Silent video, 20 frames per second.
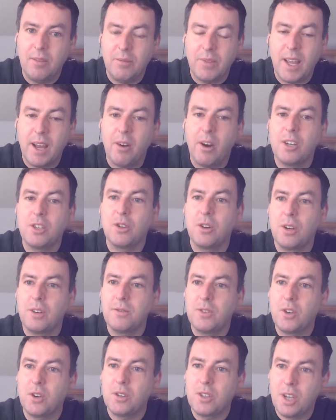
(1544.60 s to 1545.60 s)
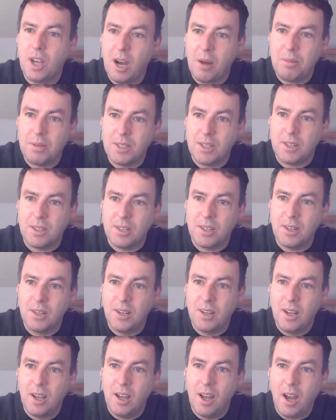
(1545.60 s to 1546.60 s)
Now, I should have done the opposite.
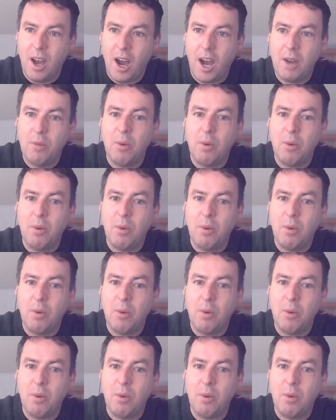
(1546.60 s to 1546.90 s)
I